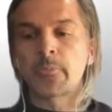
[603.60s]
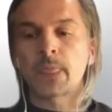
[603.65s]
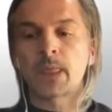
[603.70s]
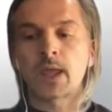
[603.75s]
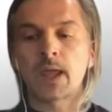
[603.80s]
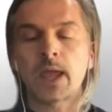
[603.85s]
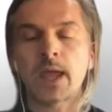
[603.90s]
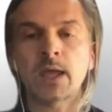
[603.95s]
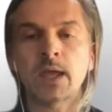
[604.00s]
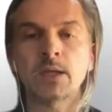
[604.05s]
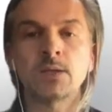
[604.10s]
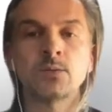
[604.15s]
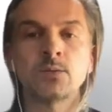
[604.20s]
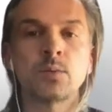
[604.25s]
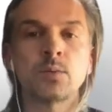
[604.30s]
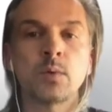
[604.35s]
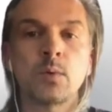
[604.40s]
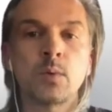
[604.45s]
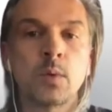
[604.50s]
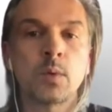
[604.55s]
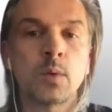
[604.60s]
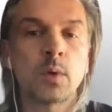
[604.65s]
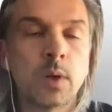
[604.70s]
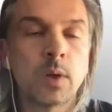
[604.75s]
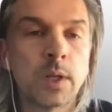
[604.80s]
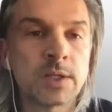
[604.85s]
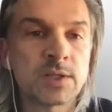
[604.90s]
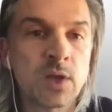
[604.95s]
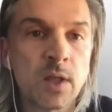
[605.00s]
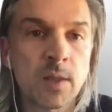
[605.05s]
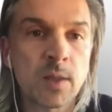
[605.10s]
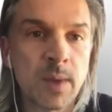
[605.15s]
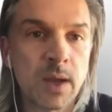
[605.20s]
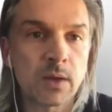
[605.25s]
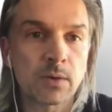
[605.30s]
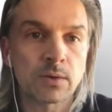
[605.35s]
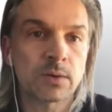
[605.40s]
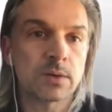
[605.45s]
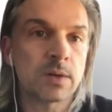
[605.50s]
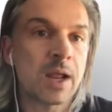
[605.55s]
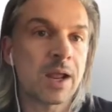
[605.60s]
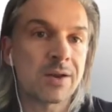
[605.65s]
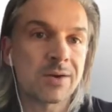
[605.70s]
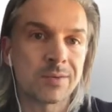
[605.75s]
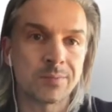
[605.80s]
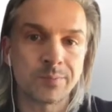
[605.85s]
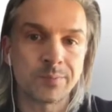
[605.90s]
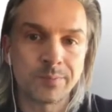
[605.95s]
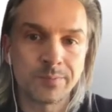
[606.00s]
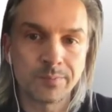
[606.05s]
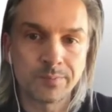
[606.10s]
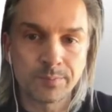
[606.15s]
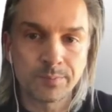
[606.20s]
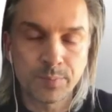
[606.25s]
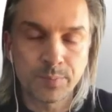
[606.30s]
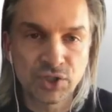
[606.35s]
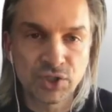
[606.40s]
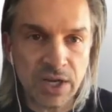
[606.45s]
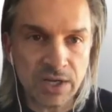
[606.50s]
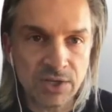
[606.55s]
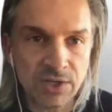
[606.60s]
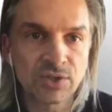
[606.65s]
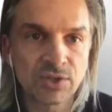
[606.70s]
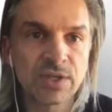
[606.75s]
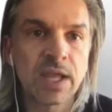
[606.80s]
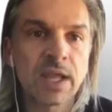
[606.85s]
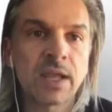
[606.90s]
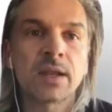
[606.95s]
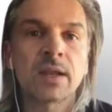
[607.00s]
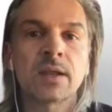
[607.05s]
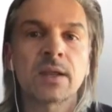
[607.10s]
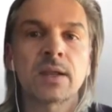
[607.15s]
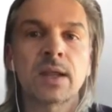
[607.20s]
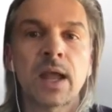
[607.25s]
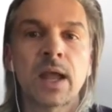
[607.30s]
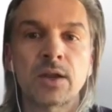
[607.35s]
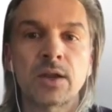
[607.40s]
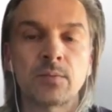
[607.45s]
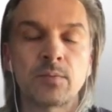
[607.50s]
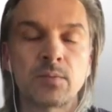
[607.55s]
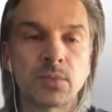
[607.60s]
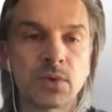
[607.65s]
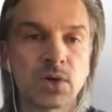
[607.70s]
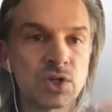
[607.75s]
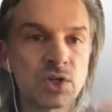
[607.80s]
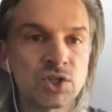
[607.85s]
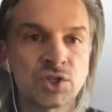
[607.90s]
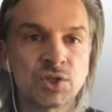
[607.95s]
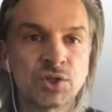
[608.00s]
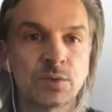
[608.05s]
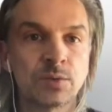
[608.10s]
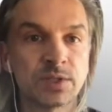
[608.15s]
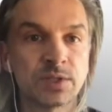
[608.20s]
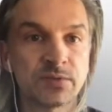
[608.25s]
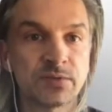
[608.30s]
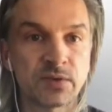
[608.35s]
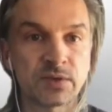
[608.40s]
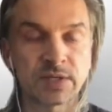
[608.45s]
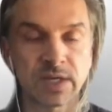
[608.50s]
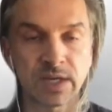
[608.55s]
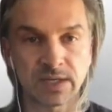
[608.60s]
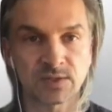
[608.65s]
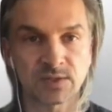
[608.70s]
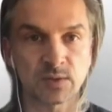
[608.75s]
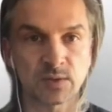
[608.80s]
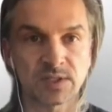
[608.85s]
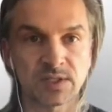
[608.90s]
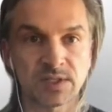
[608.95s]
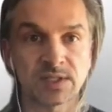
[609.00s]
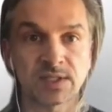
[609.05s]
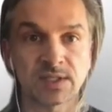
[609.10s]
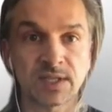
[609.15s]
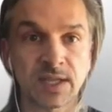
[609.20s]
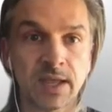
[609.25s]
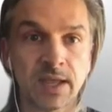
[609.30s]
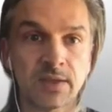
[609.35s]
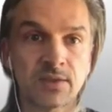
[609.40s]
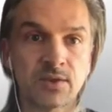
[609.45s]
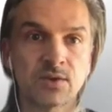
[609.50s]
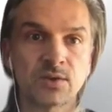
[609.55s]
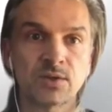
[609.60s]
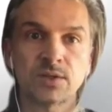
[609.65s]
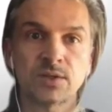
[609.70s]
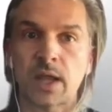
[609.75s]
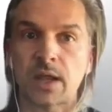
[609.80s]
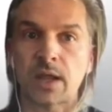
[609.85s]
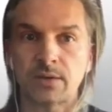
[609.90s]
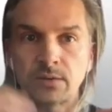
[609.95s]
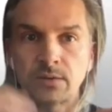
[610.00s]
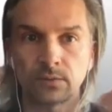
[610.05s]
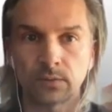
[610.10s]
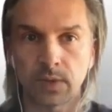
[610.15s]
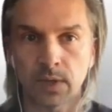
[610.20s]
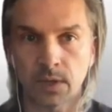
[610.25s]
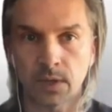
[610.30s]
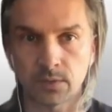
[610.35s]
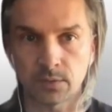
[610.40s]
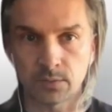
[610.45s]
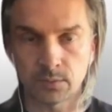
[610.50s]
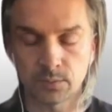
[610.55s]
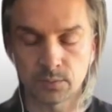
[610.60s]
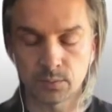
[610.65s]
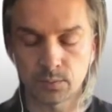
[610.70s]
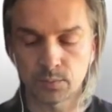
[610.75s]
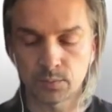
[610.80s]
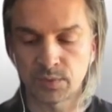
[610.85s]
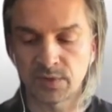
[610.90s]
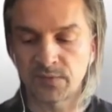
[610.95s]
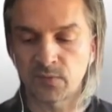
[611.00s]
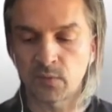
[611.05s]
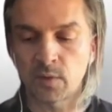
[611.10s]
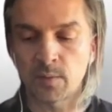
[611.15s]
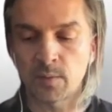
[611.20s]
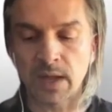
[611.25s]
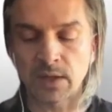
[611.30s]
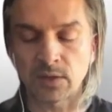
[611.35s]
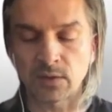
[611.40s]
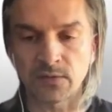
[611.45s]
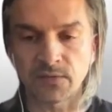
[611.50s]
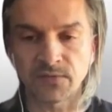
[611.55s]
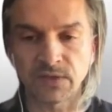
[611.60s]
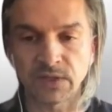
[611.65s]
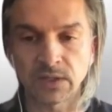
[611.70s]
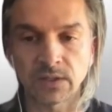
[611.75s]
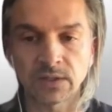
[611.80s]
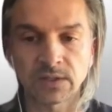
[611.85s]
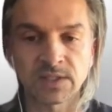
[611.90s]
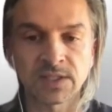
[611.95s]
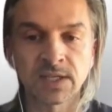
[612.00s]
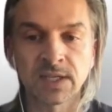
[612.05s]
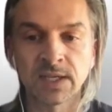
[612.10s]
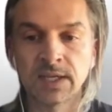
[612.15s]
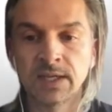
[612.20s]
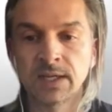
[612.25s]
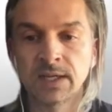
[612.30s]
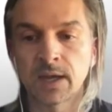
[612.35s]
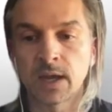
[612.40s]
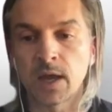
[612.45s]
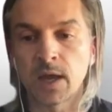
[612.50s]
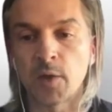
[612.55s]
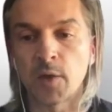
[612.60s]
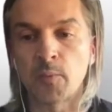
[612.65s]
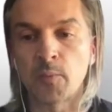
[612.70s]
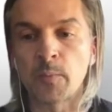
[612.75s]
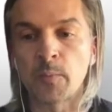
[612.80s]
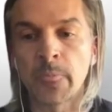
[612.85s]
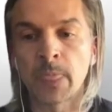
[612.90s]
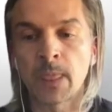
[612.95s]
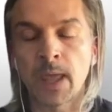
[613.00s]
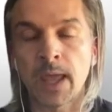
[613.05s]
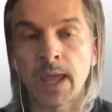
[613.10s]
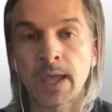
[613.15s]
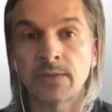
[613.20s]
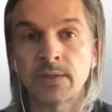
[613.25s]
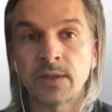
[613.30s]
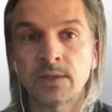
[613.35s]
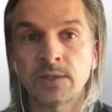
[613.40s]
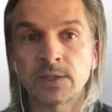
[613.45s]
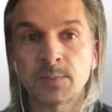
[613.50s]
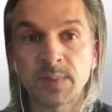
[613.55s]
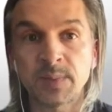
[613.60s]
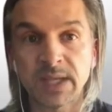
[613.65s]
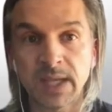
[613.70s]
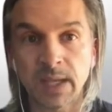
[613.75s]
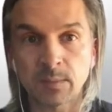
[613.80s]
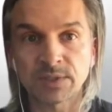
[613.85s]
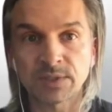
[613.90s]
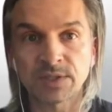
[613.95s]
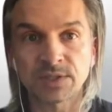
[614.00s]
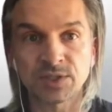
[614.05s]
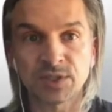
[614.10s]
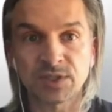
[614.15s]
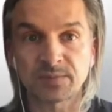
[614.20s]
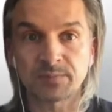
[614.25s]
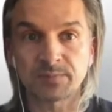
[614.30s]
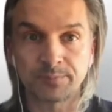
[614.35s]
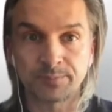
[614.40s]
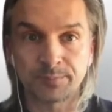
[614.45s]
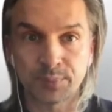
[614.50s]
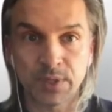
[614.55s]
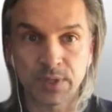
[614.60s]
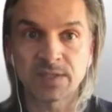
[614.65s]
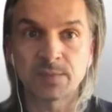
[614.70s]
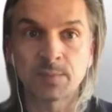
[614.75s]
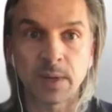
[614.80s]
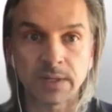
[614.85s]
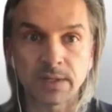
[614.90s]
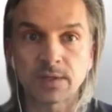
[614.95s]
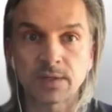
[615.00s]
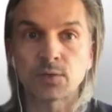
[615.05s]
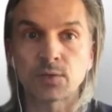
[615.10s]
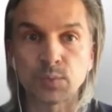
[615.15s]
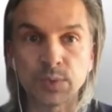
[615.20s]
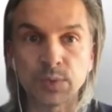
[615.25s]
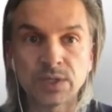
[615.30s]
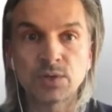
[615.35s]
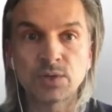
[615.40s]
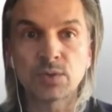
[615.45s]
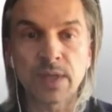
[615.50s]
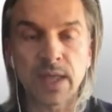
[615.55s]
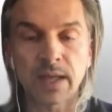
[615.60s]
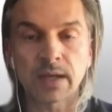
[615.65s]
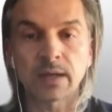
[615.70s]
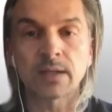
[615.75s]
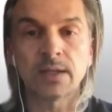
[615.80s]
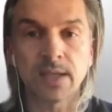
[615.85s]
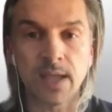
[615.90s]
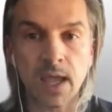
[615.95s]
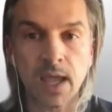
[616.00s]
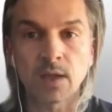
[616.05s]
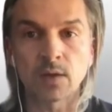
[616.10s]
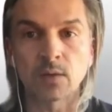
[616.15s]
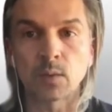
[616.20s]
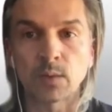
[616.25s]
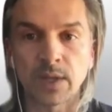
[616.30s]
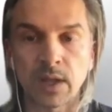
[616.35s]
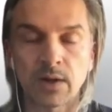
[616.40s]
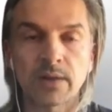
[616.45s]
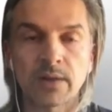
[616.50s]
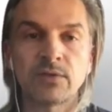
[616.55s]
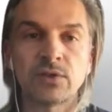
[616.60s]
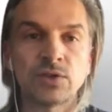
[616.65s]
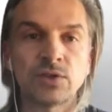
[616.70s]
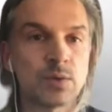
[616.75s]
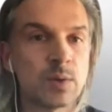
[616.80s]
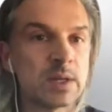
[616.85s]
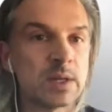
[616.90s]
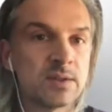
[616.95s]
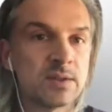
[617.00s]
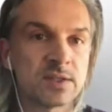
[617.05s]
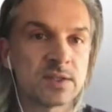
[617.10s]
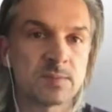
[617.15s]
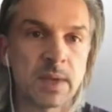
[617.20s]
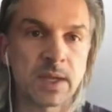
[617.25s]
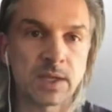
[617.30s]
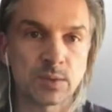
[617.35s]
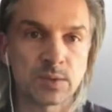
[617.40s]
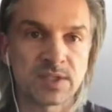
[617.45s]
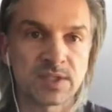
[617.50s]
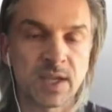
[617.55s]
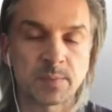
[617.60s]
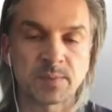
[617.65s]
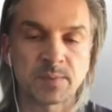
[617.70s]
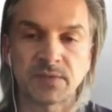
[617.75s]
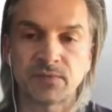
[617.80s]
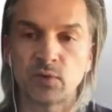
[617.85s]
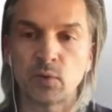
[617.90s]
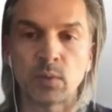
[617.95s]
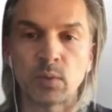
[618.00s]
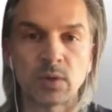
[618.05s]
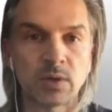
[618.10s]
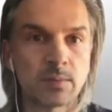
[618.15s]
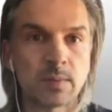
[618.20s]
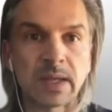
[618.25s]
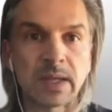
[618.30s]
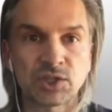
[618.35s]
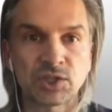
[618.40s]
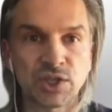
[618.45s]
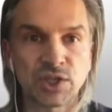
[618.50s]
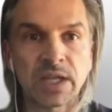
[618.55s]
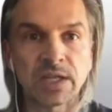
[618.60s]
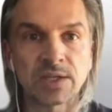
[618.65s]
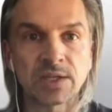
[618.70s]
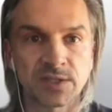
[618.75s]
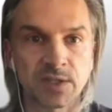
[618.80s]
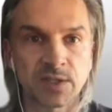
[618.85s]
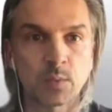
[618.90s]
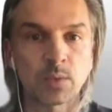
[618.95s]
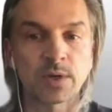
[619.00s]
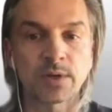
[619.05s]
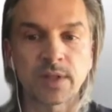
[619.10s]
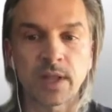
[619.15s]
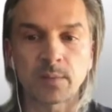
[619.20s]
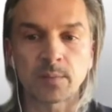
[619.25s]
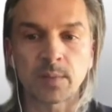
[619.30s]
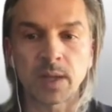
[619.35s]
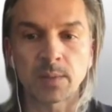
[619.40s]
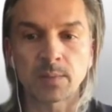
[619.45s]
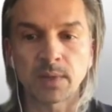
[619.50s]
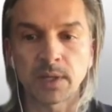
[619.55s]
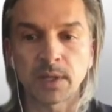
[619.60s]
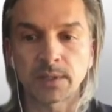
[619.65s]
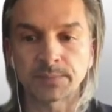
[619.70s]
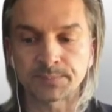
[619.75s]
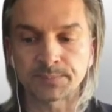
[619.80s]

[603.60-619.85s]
And it's all about how to project your data, how to merge different data sources together, how to reformat your fields, and then to be able to just press a button and redo that again without having to do any of these manual steps if you want to make a change somewhere in that pipeline.